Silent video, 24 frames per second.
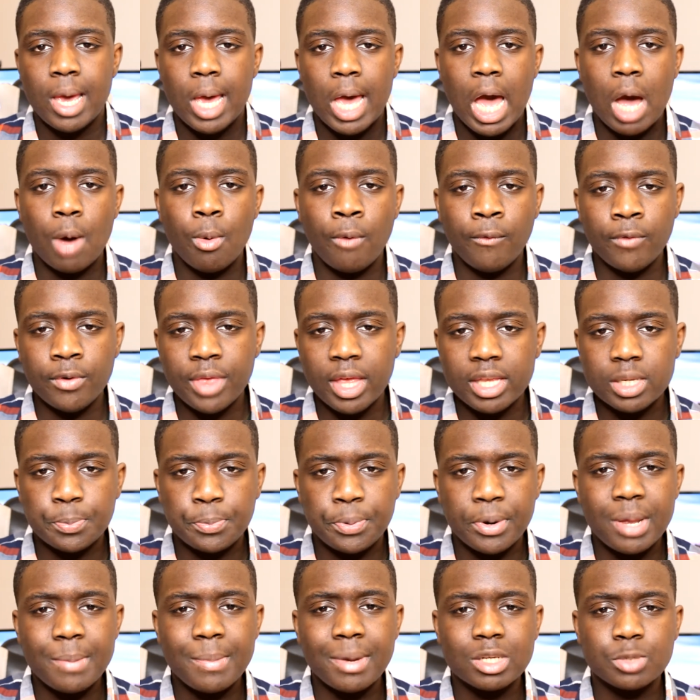However, that's
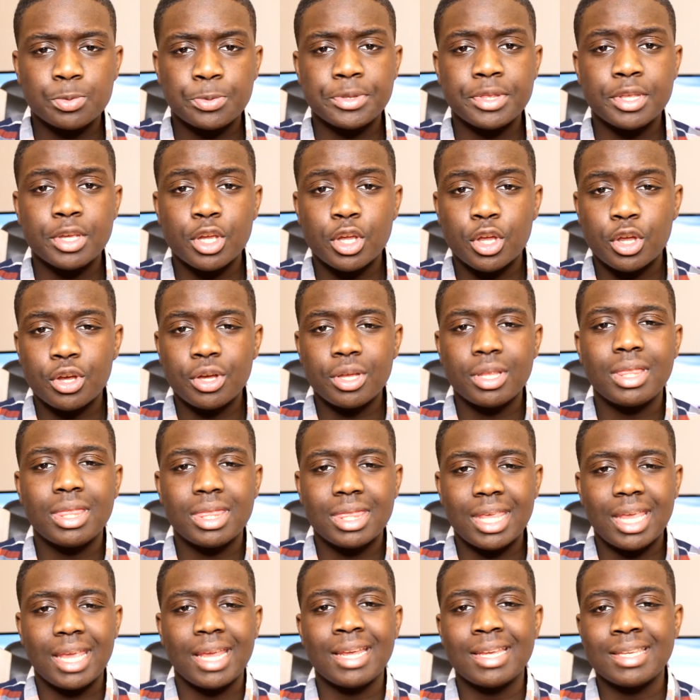pretty much where the good
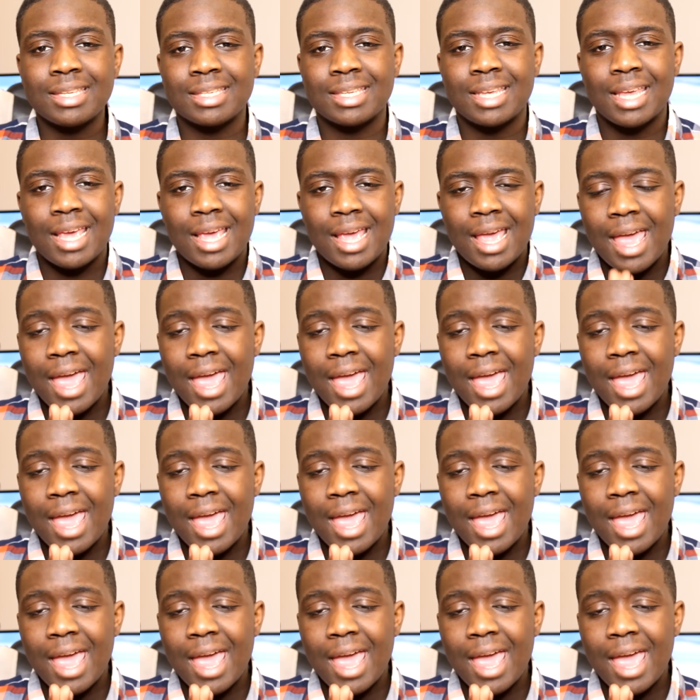things